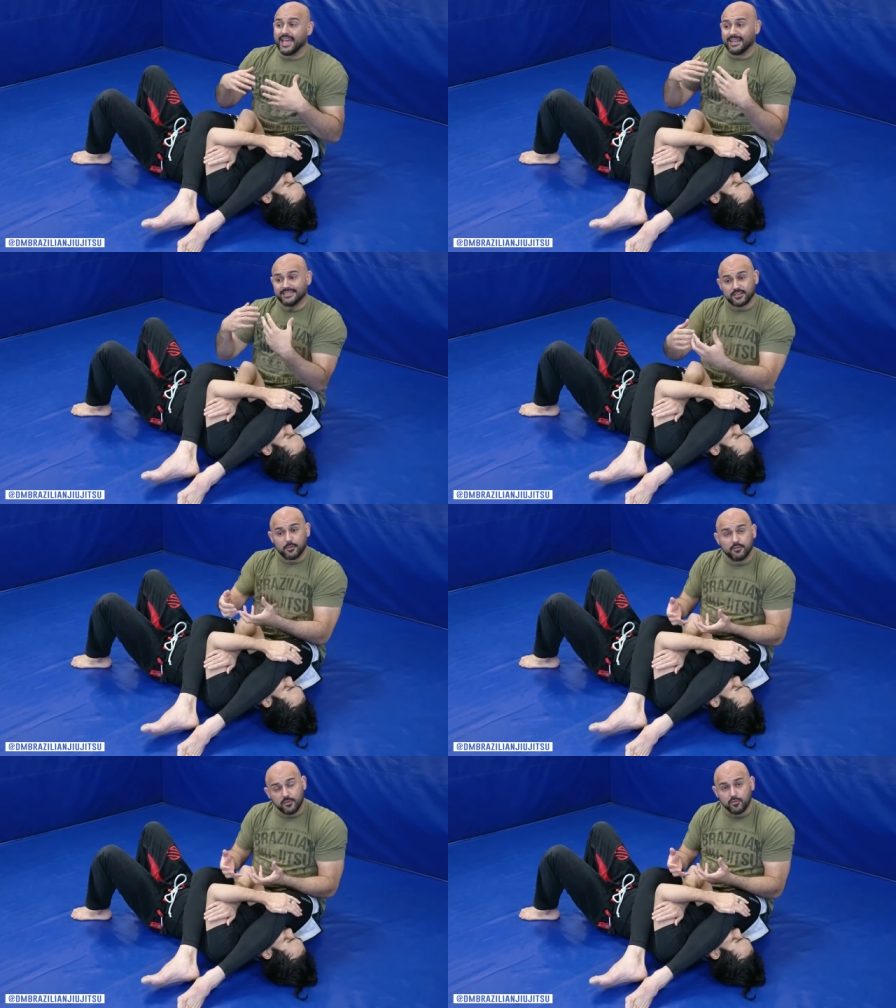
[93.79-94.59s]
And
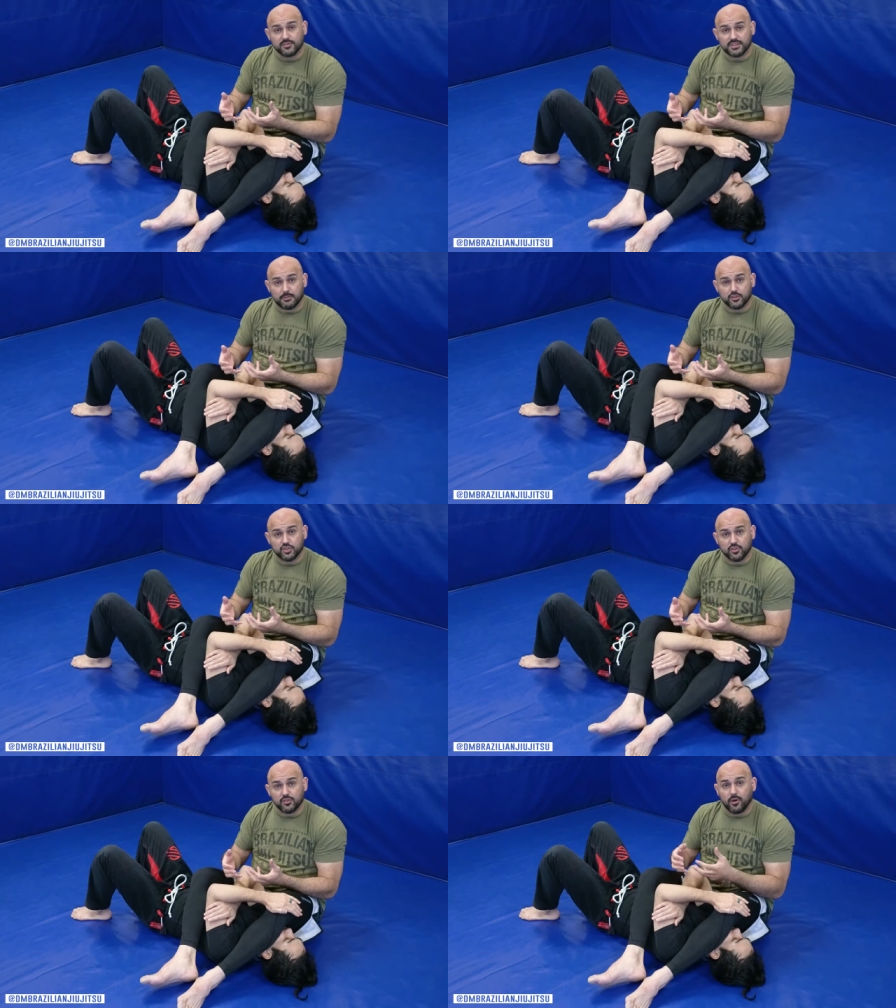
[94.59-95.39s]
some of the moves that I'm going to
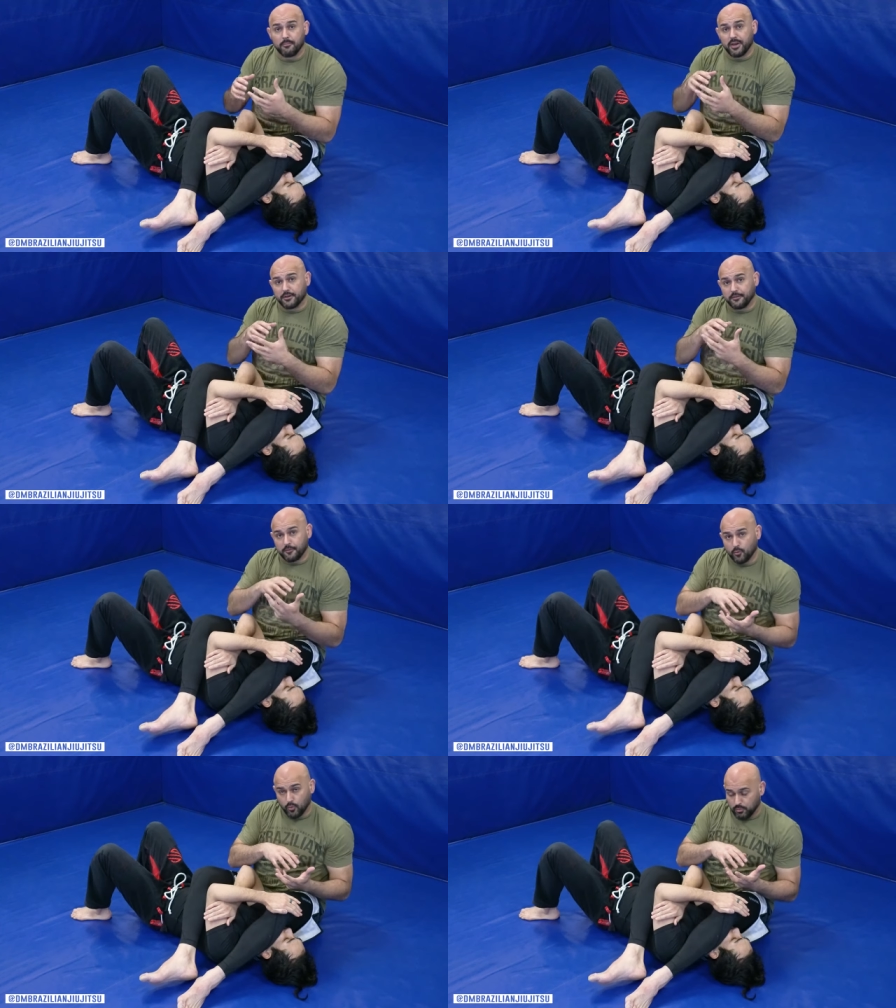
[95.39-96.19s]
show you are better
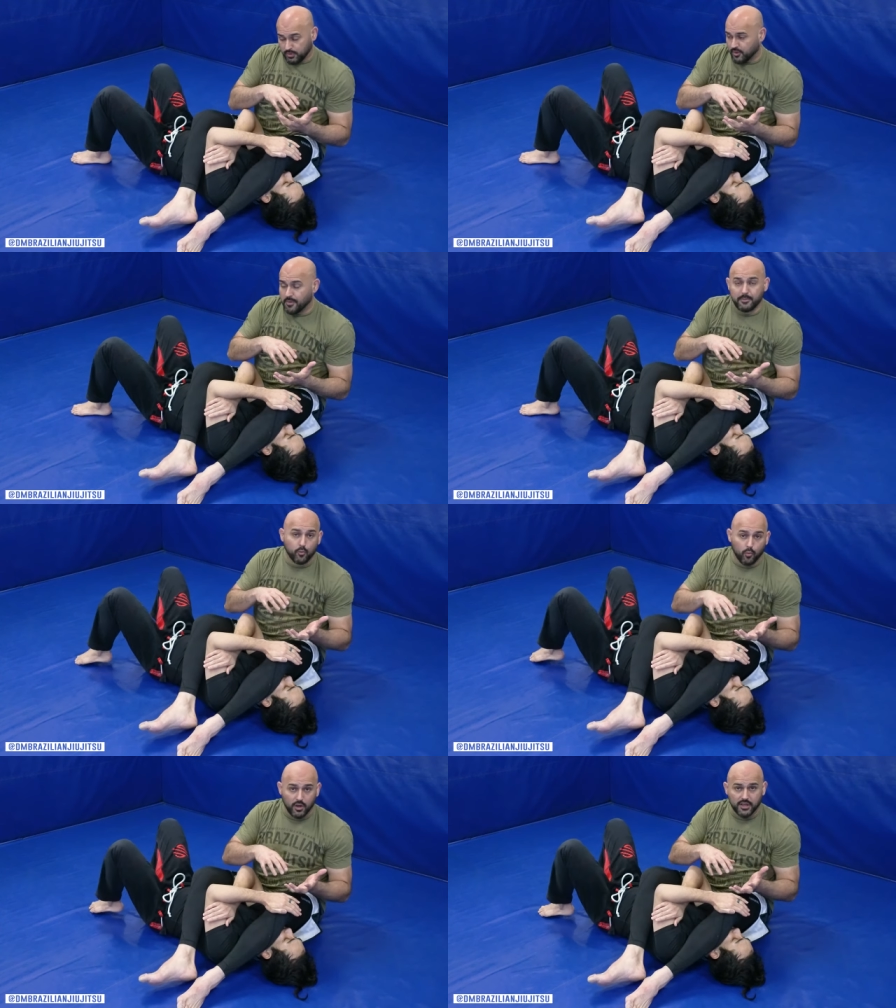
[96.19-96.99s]
for, you know, maybe
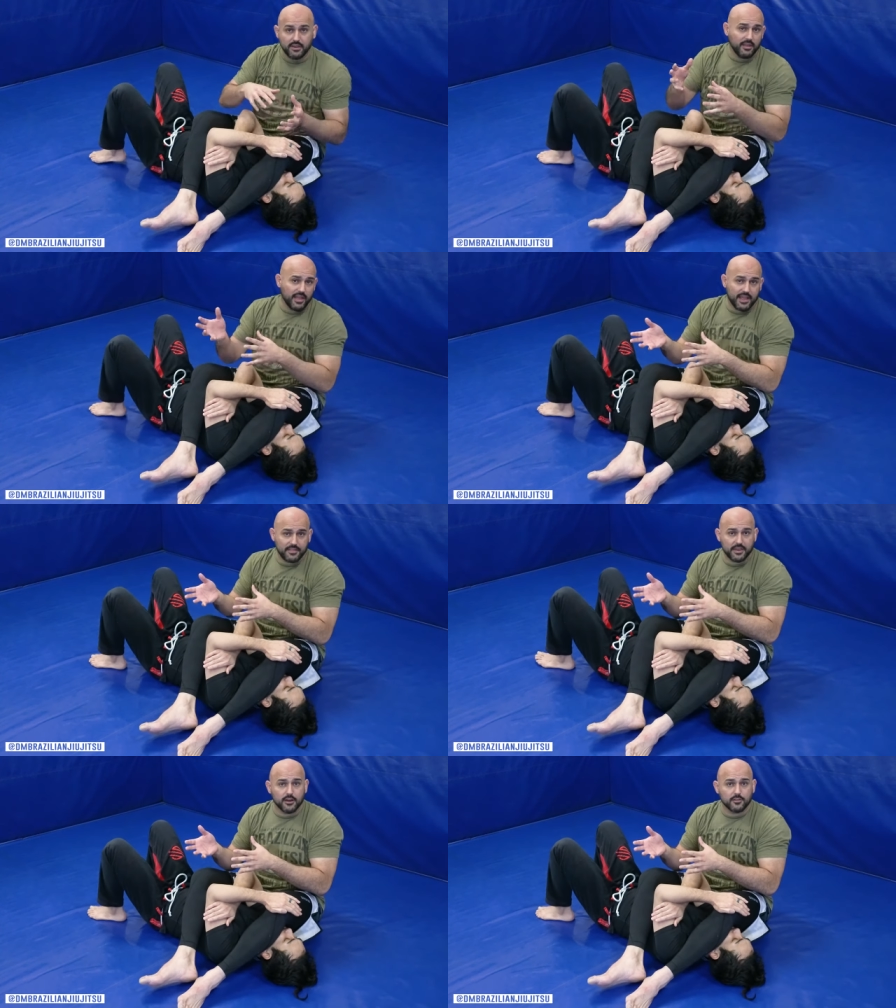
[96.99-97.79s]
one, and
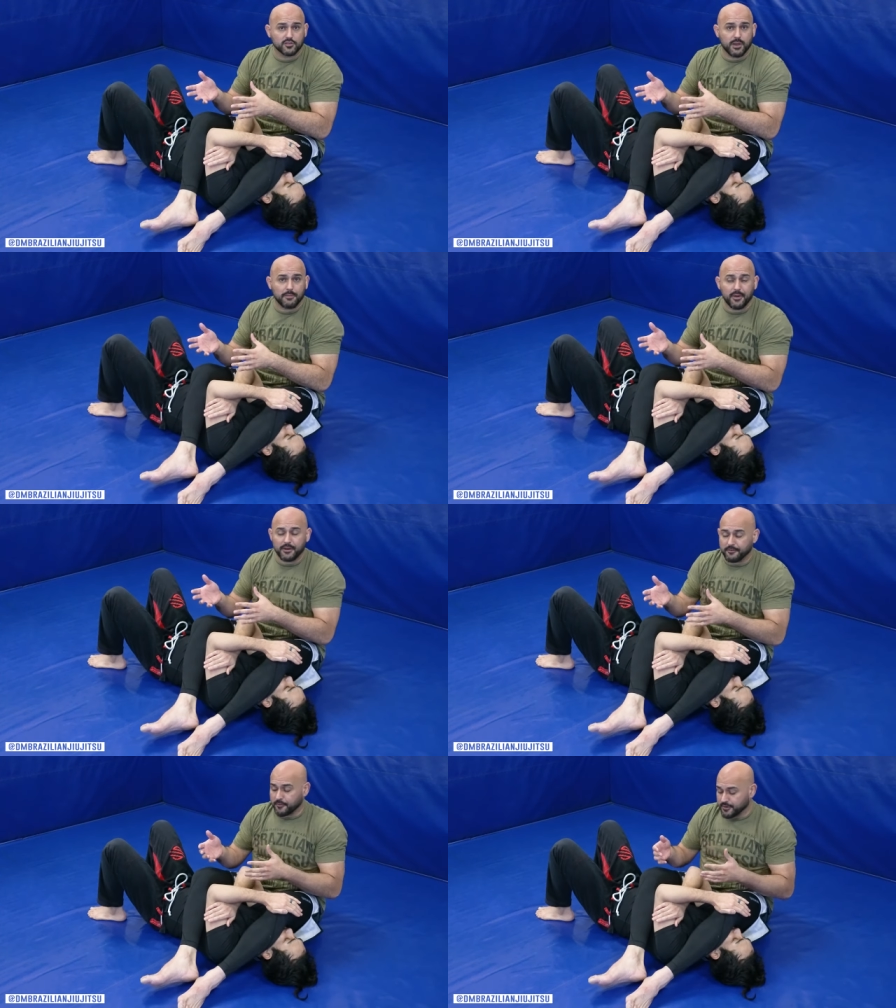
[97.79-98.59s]
then others might be
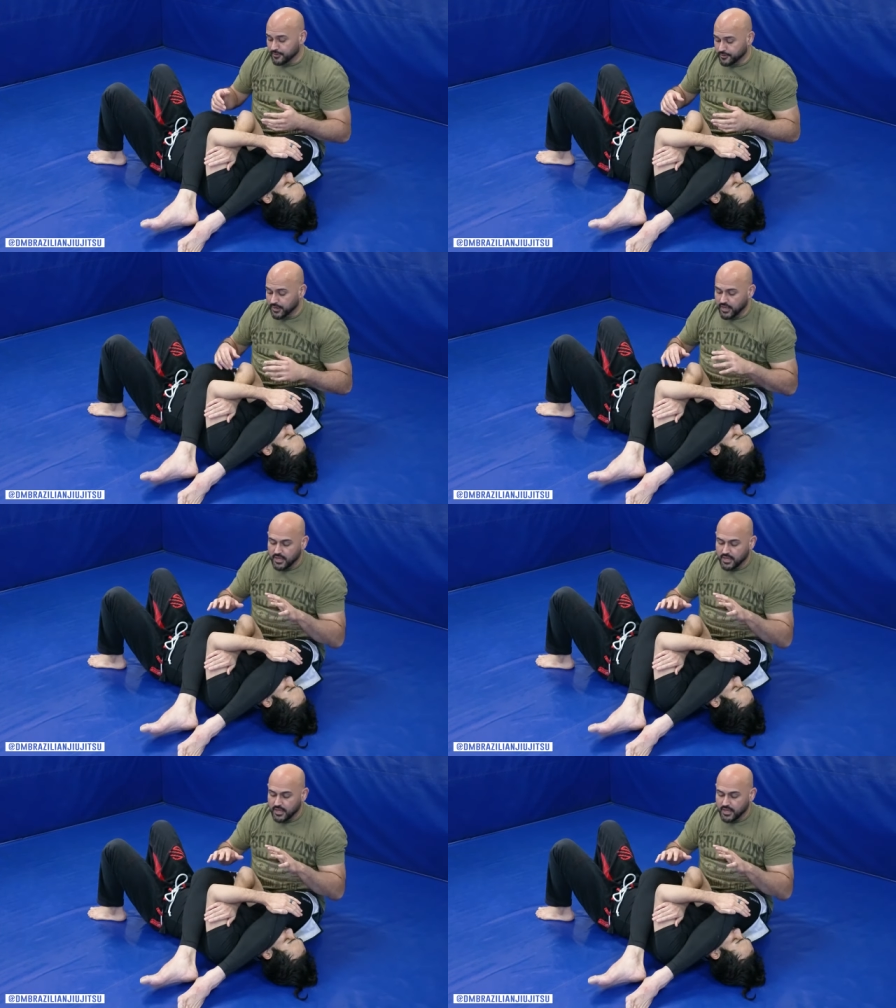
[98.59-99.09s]
better for another.